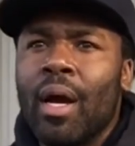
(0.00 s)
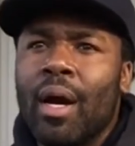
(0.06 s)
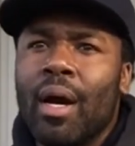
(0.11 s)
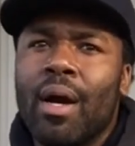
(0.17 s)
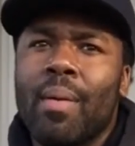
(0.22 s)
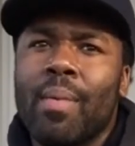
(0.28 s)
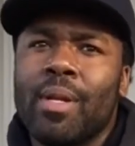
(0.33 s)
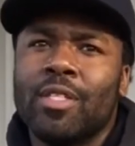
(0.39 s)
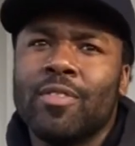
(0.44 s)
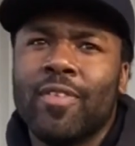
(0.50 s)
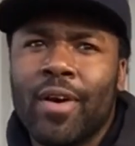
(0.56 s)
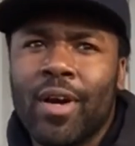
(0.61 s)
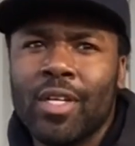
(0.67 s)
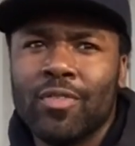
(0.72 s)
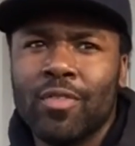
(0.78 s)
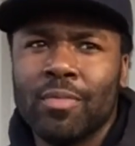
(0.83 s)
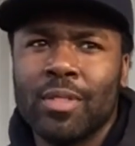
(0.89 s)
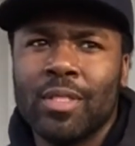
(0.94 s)
And as
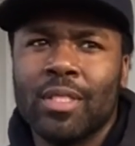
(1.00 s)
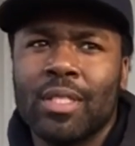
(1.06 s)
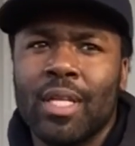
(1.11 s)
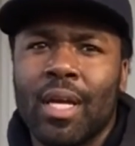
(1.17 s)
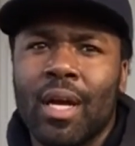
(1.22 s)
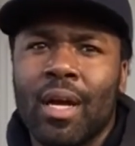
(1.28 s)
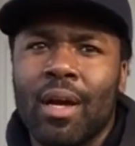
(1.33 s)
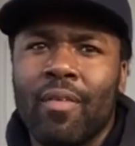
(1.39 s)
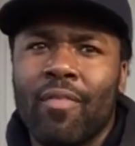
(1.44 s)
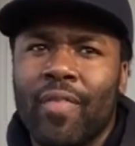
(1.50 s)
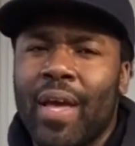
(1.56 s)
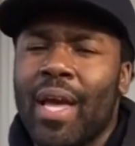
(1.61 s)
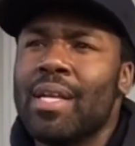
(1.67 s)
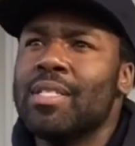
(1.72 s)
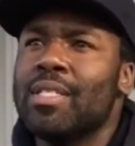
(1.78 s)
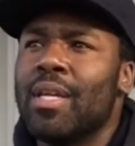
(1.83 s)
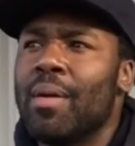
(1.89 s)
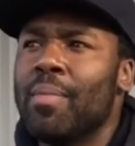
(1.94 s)
far as from a
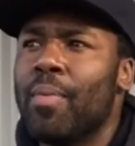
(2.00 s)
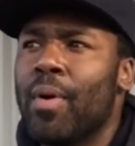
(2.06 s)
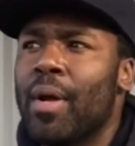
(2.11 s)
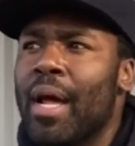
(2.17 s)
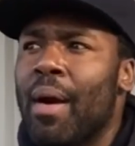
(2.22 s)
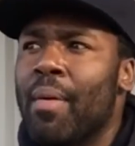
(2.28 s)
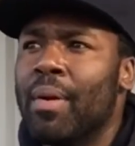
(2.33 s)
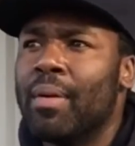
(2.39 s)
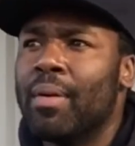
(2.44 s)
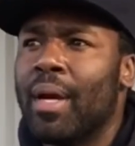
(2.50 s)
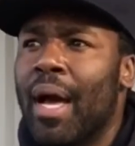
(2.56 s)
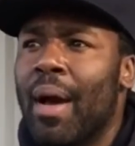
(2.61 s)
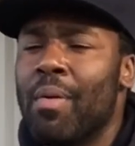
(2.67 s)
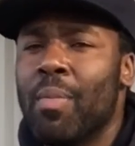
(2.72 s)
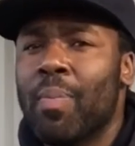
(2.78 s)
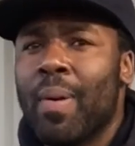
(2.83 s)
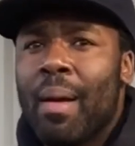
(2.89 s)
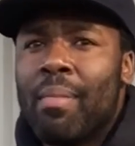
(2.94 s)
fan standpoint, I
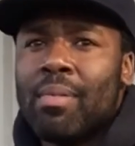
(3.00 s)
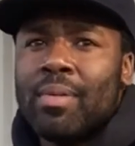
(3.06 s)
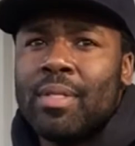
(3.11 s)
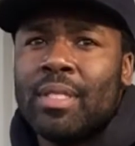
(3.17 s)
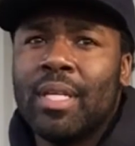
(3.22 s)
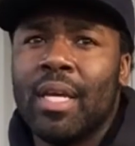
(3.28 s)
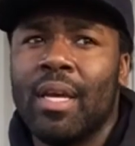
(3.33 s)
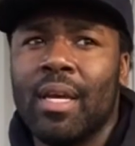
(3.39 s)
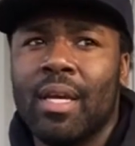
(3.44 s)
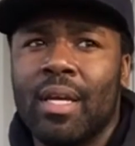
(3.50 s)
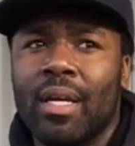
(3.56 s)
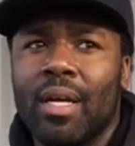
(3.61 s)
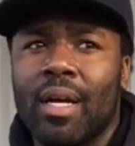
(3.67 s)
would probably say